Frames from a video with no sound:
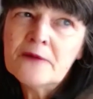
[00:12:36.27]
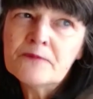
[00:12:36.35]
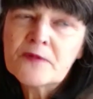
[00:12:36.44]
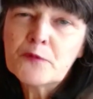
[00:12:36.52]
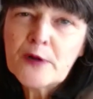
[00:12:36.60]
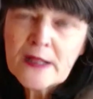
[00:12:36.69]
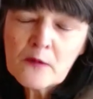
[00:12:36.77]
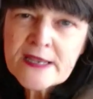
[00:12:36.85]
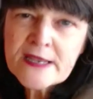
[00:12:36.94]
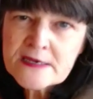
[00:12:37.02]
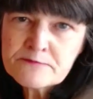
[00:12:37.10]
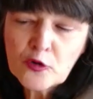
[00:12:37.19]
railway
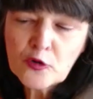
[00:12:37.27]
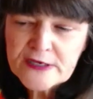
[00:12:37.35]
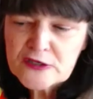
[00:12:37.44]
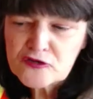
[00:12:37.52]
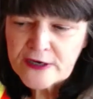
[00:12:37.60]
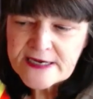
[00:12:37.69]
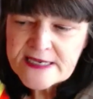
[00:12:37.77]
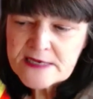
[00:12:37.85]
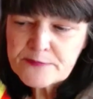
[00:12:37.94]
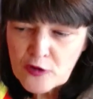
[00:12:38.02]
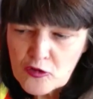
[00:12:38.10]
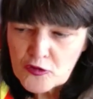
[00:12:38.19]
employee training
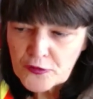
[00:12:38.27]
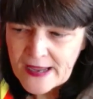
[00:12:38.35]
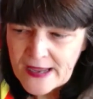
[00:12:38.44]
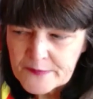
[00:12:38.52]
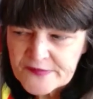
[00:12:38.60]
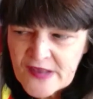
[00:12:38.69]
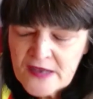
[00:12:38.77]
programs.